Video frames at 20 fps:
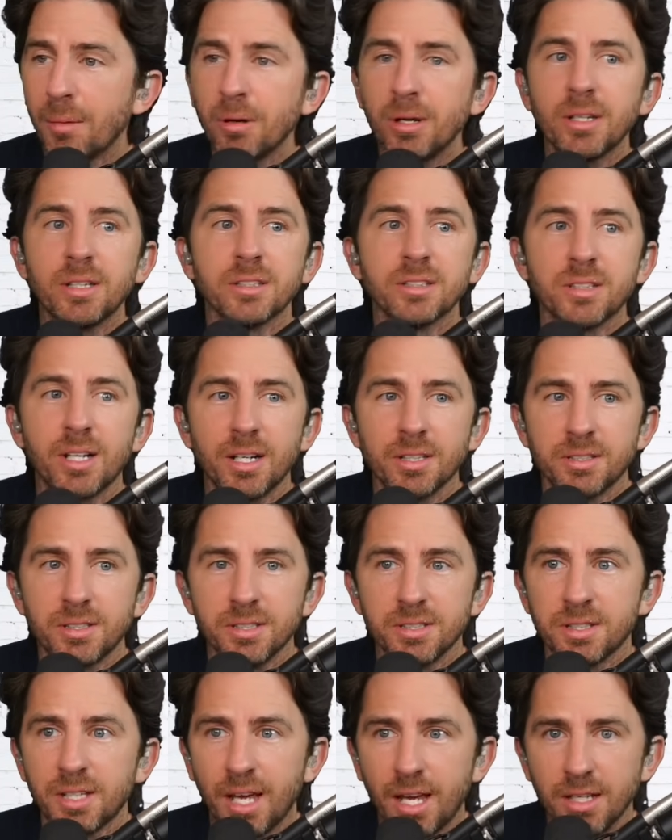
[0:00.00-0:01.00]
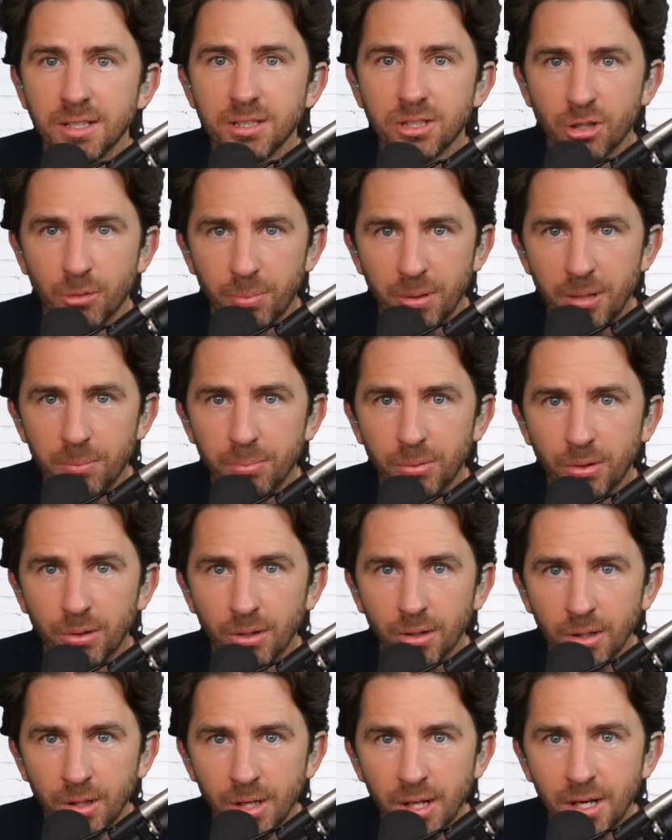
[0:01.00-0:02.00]
I'm going to discuss this case till
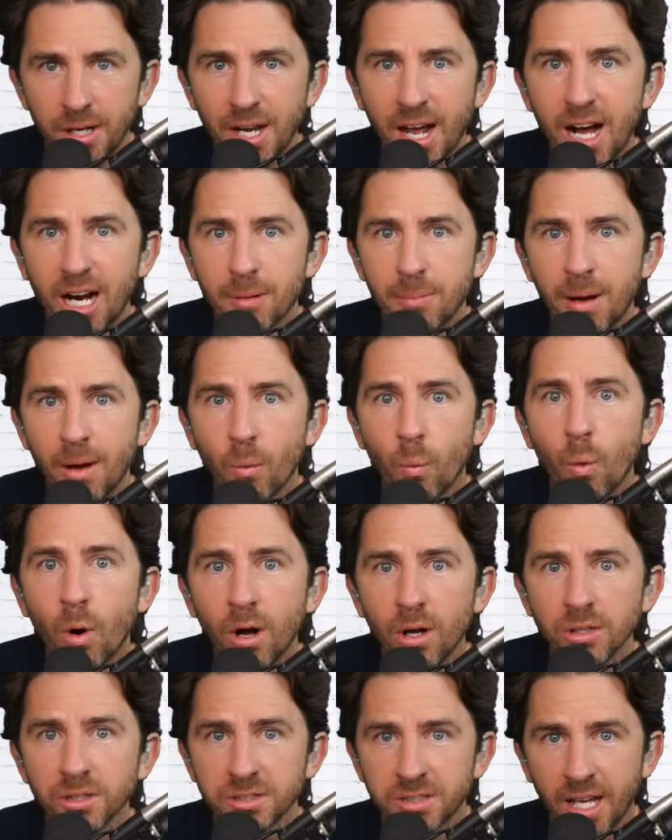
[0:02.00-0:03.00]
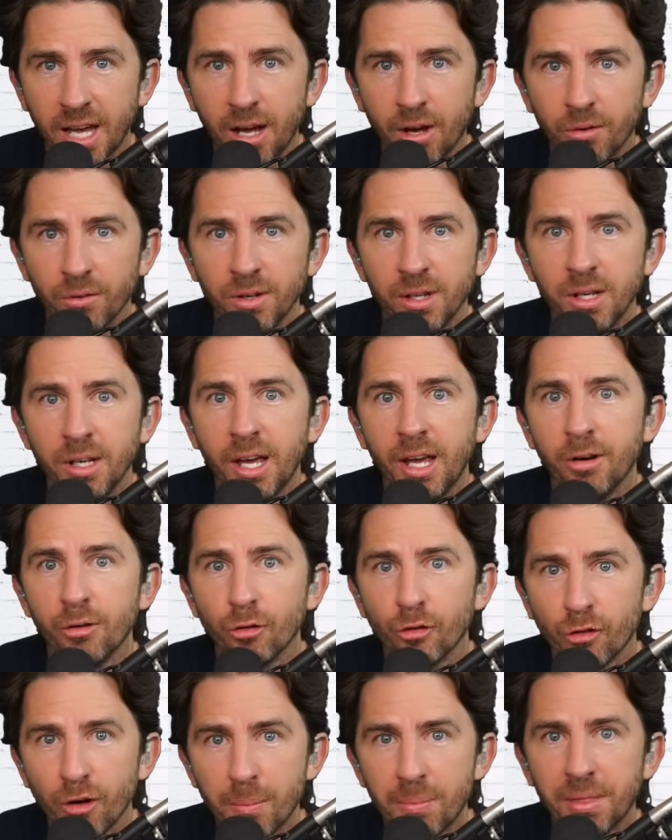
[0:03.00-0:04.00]
people knock my walls down
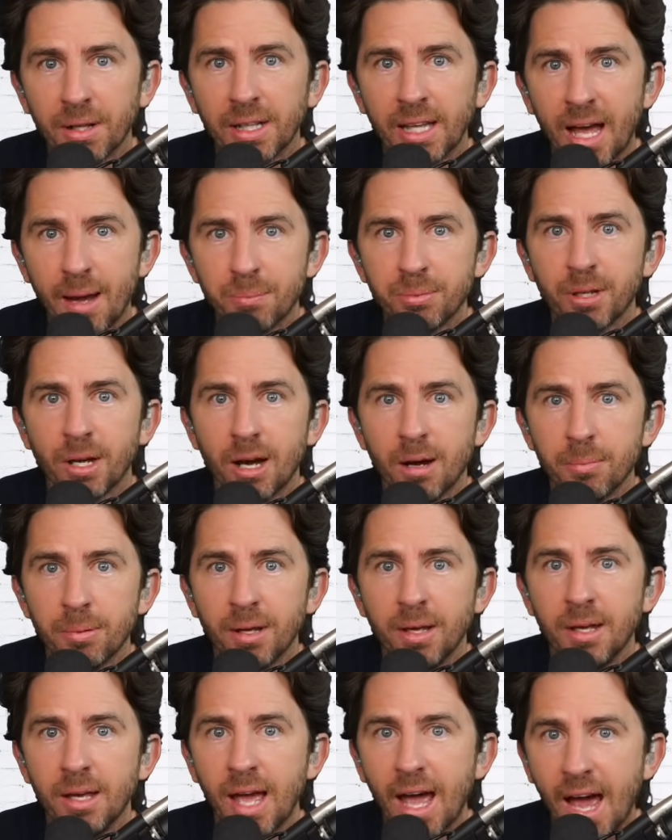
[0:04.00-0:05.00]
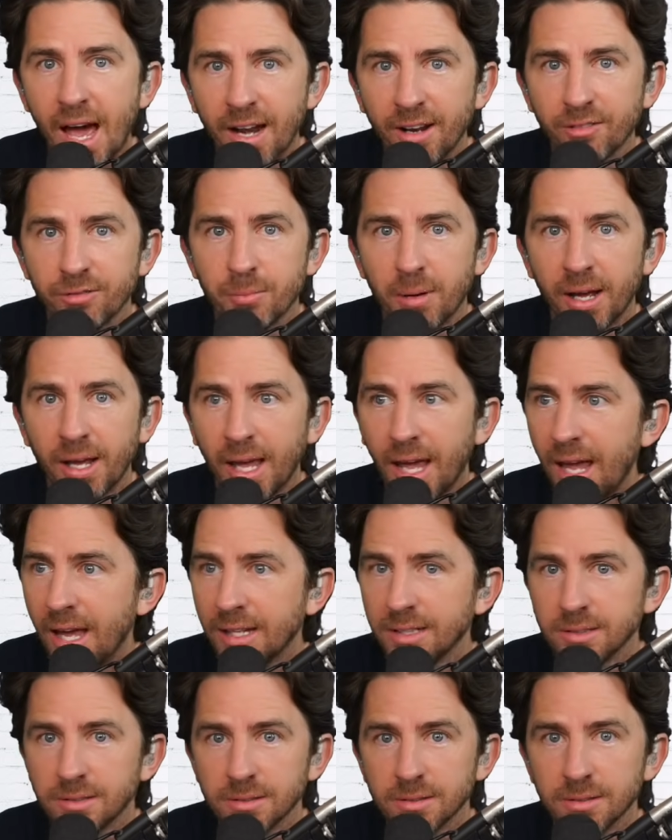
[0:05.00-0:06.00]
and rip the laptop out of my
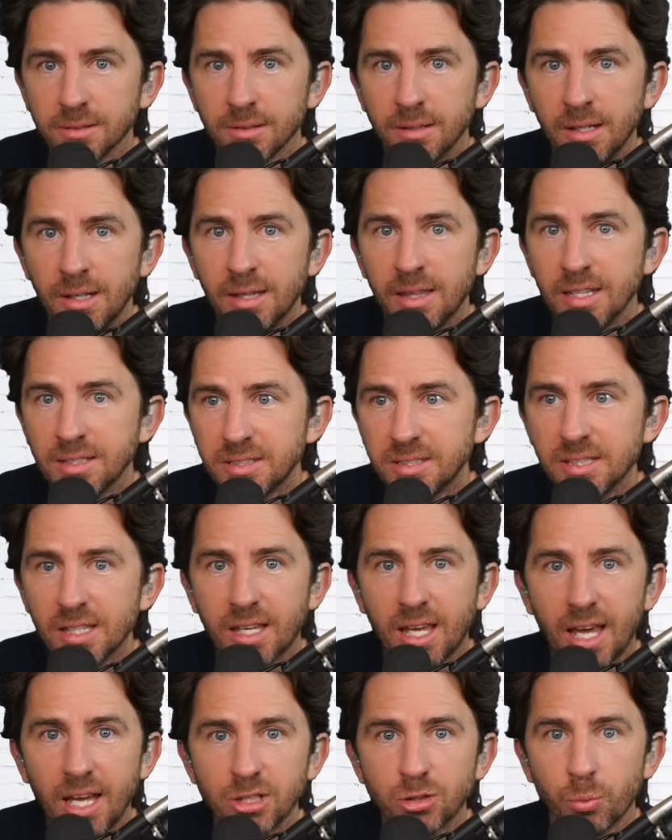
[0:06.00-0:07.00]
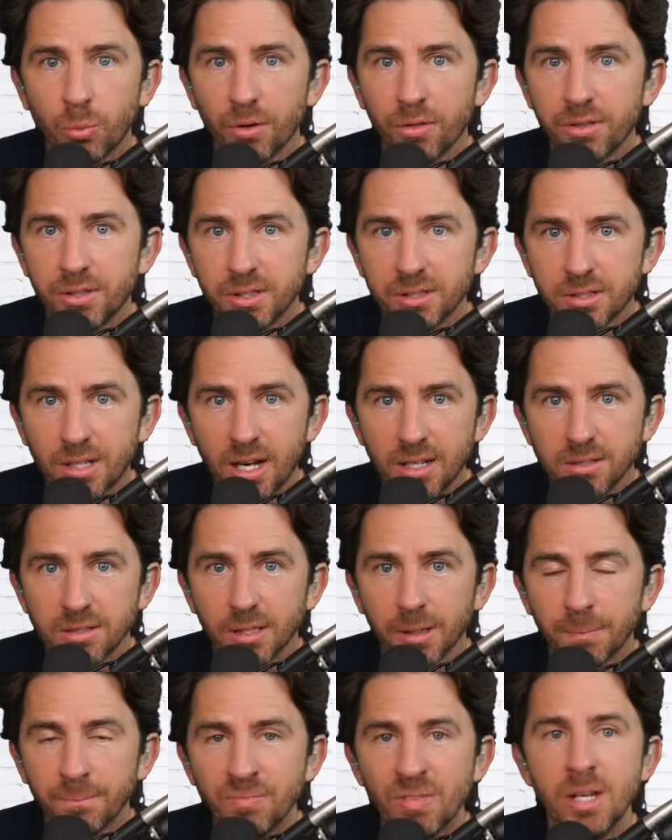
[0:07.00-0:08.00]
hands. This is a case worth
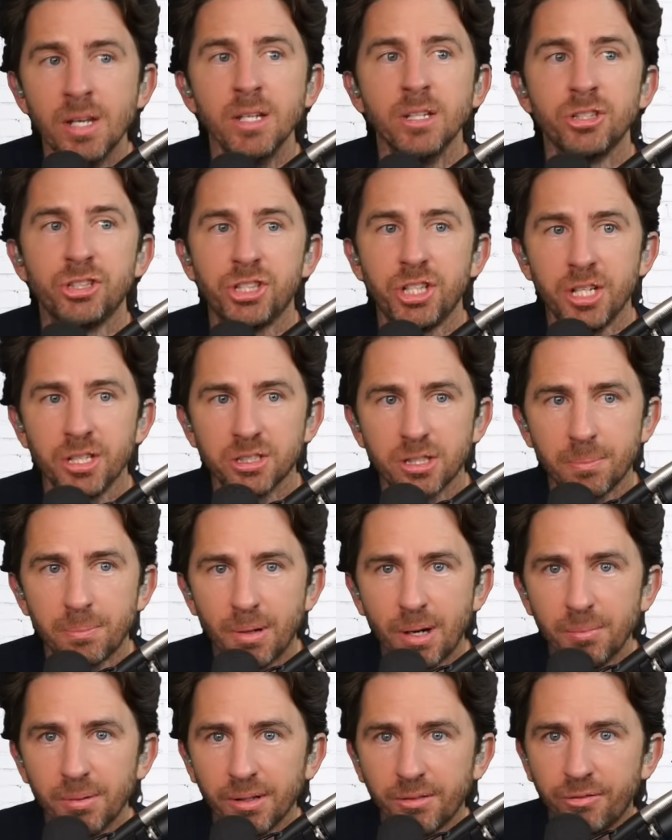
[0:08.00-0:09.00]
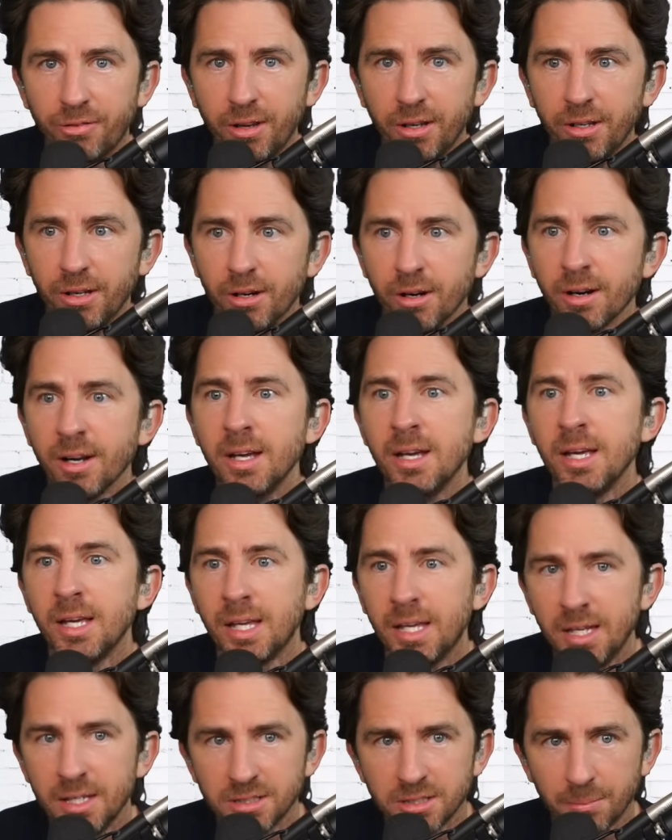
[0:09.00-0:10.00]
discussing. She is a public figure.
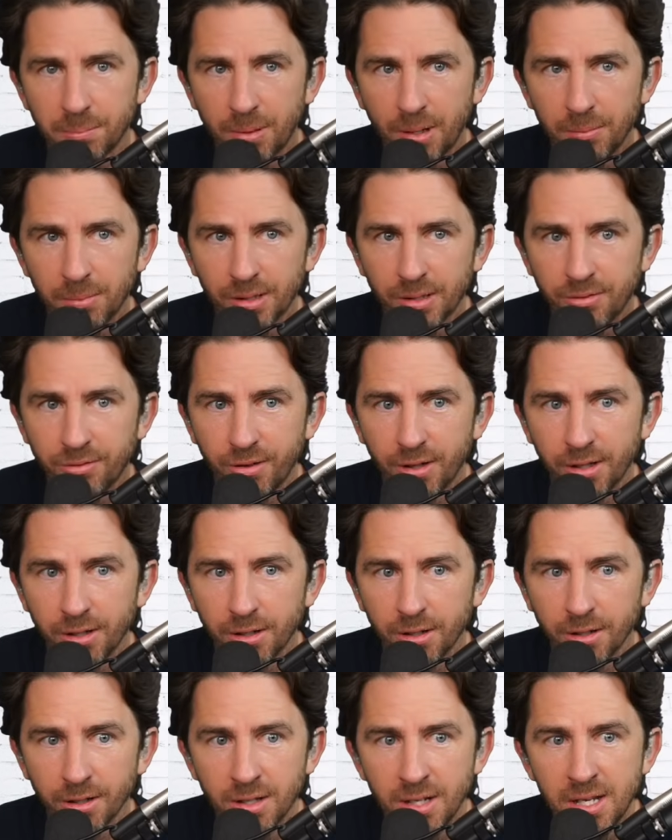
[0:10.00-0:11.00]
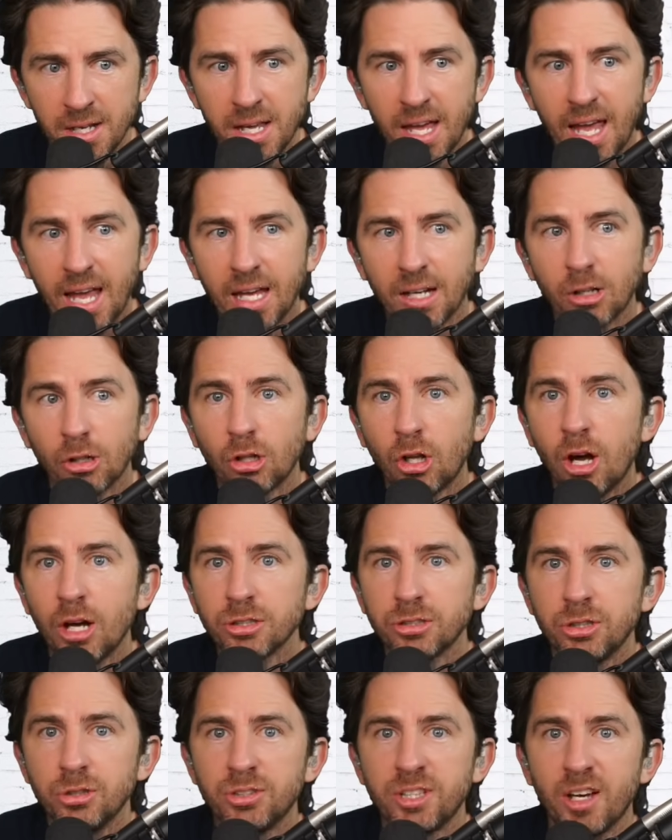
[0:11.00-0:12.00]
He is a public figure. And
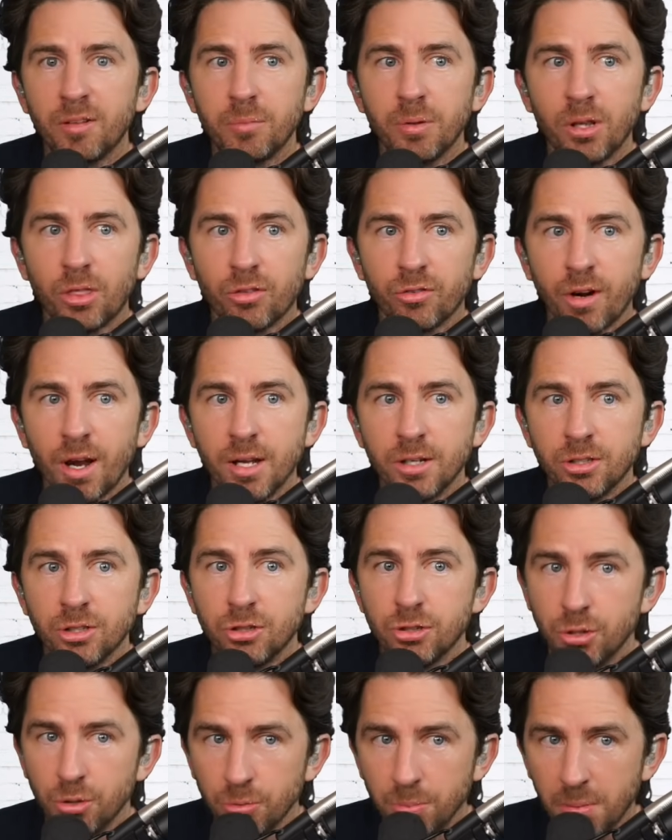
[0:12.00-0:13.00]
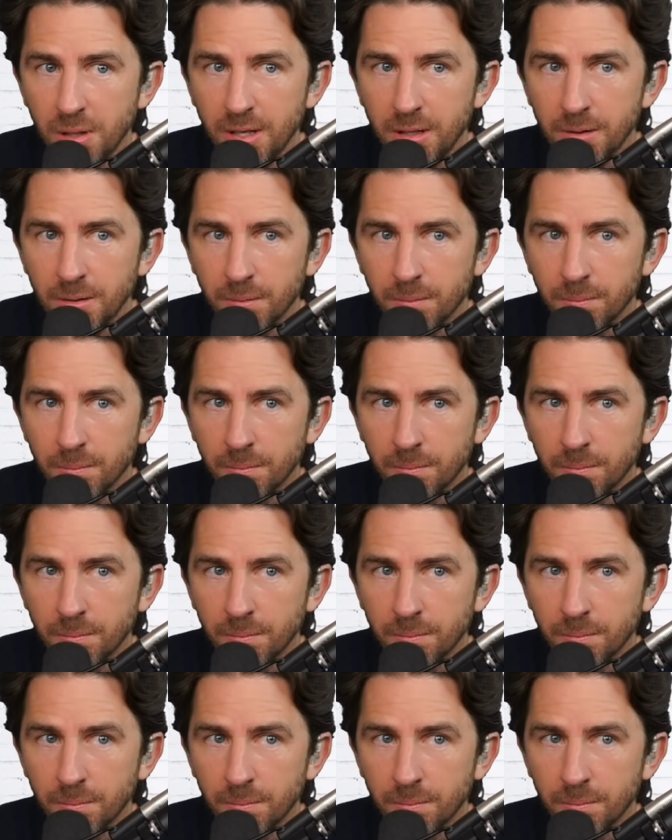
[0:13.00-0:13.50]
lawsuits have been threatened to me,